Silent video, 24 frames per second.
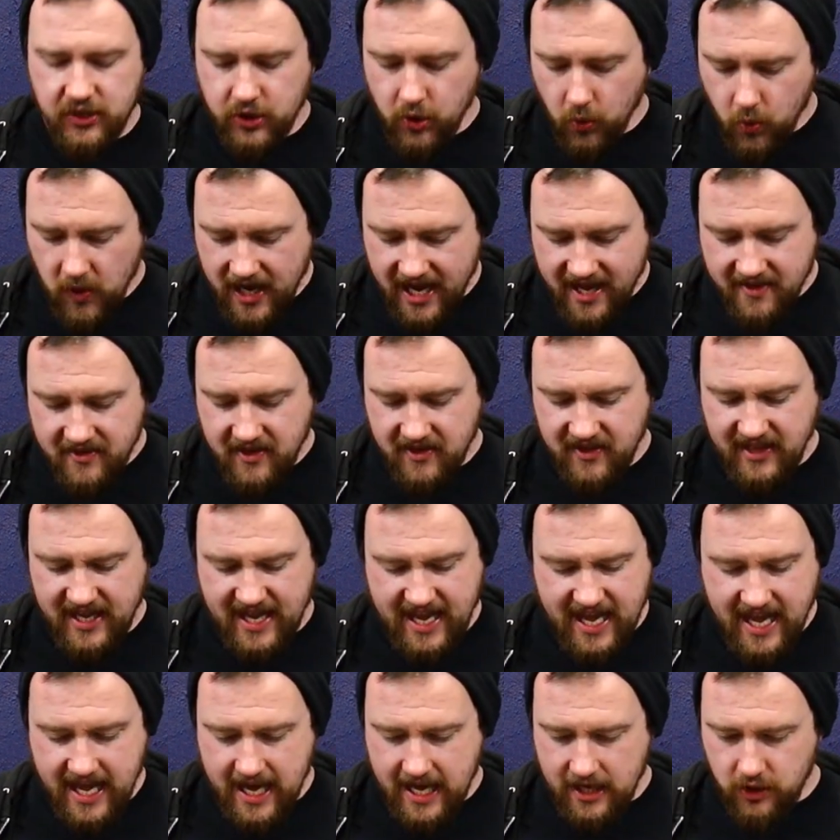way that they
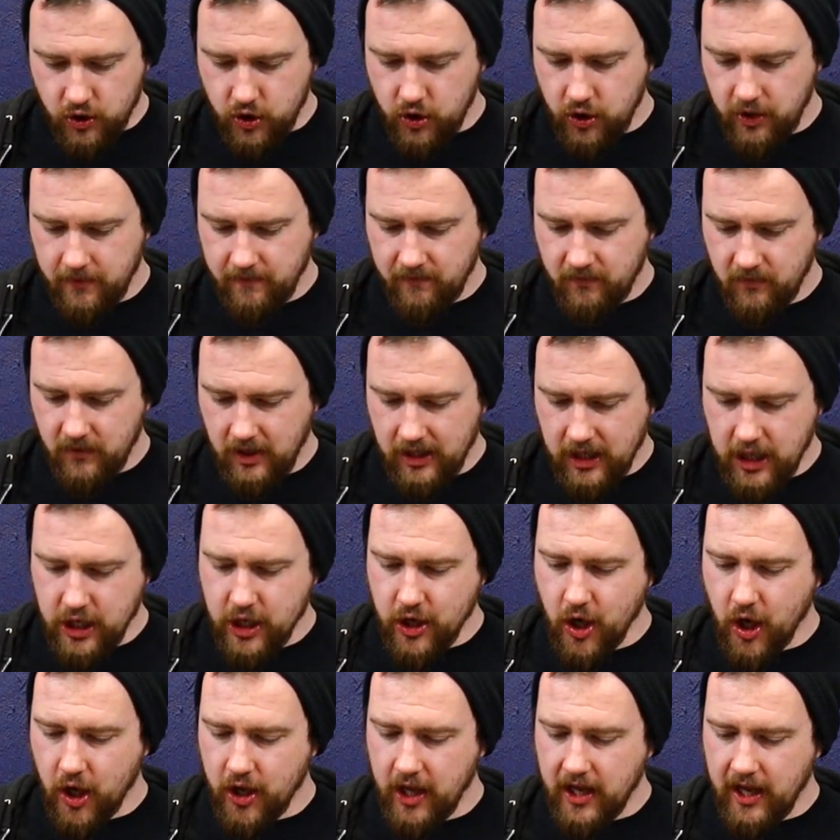age. you
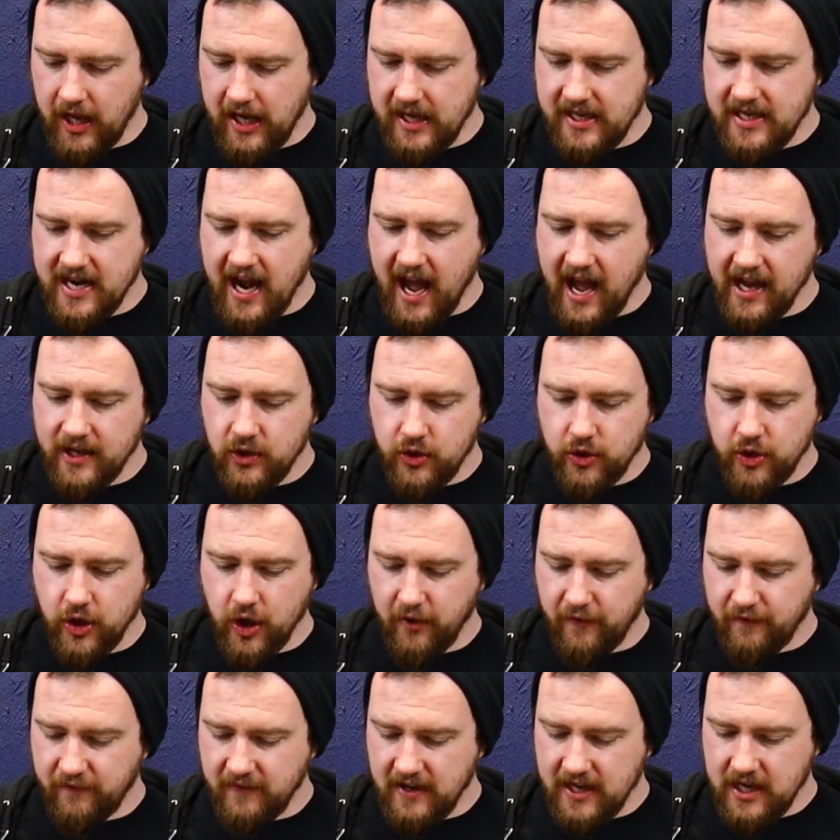know,
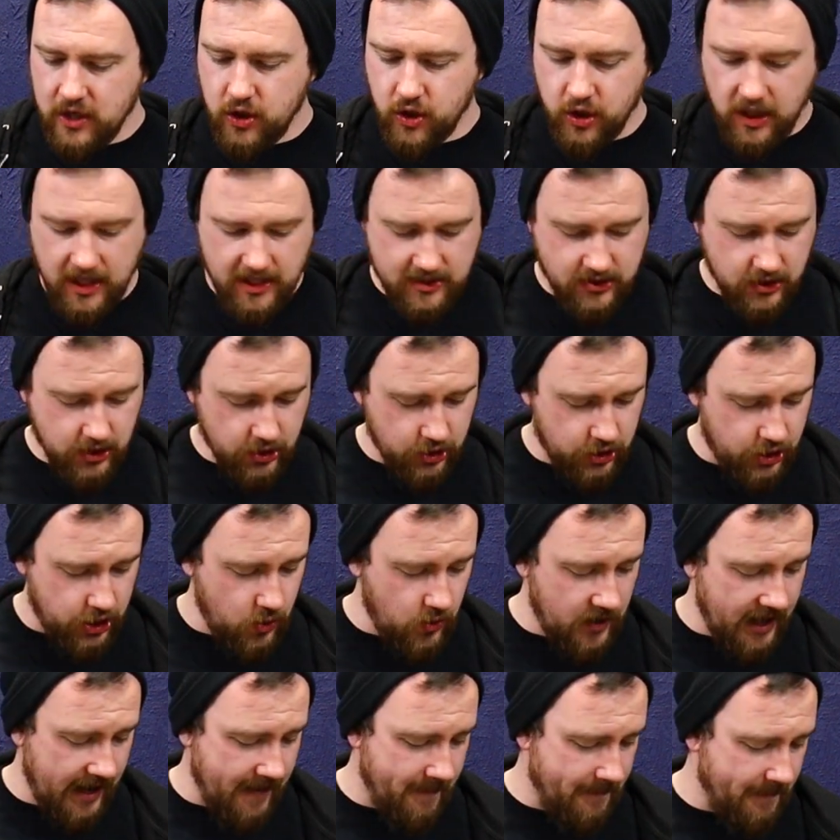nitro finishes do
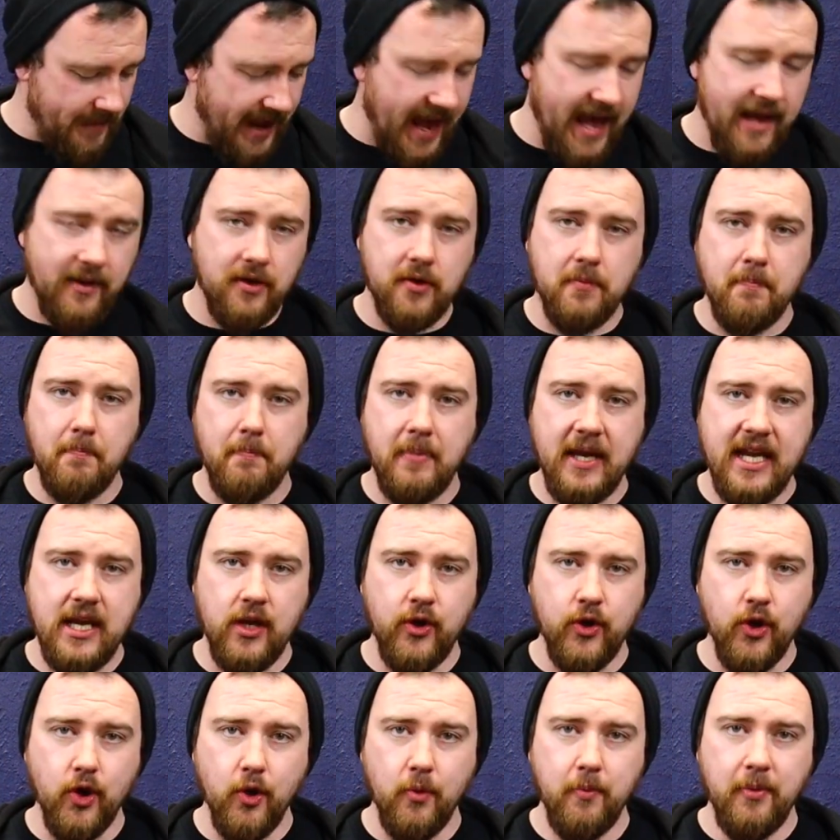get battered and
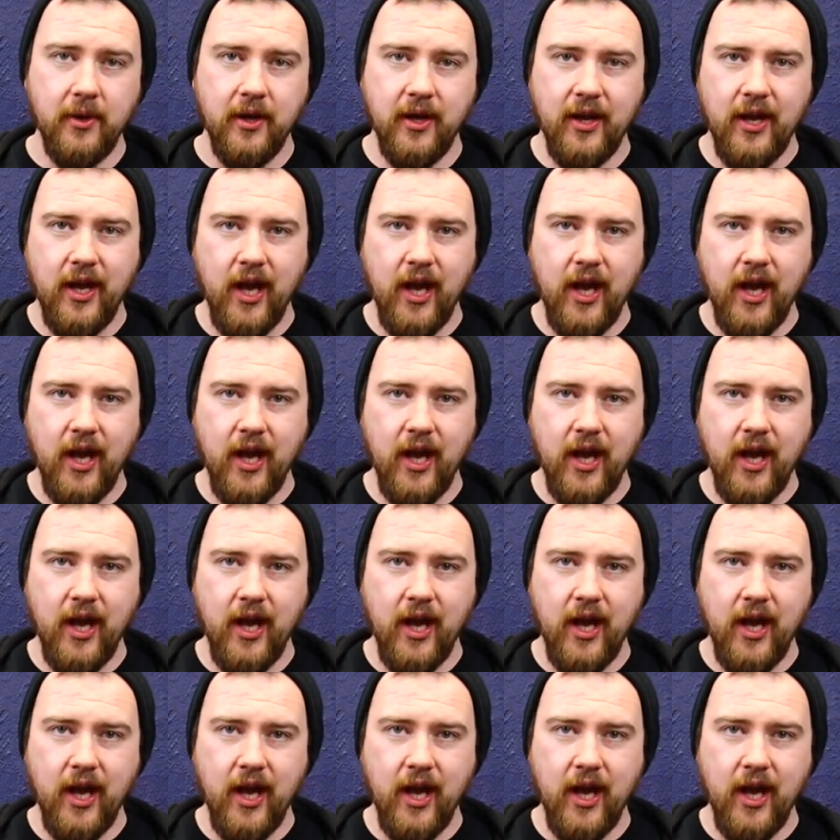beaten up.